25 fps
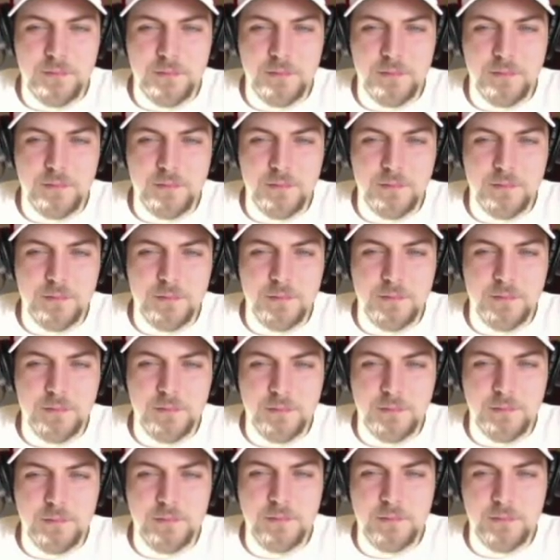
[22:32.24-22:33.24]

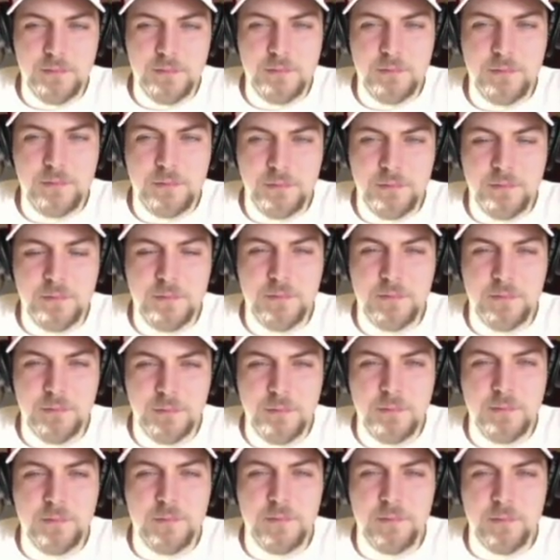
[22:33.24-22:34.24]

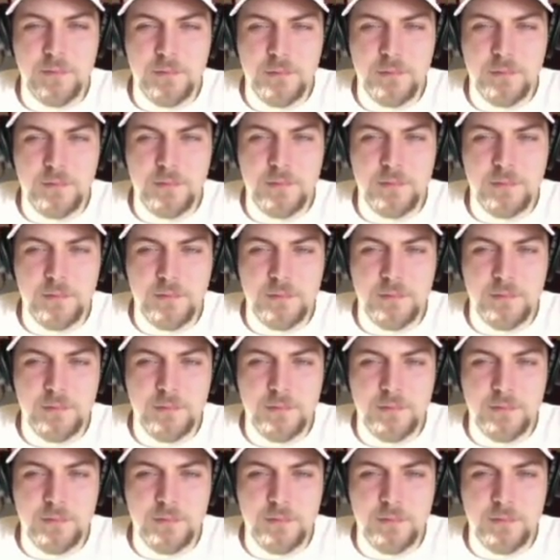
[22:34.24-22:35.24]

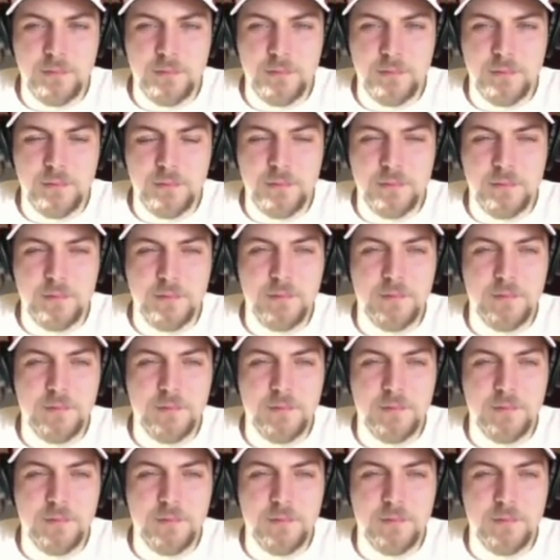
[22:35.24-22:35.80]
(silent)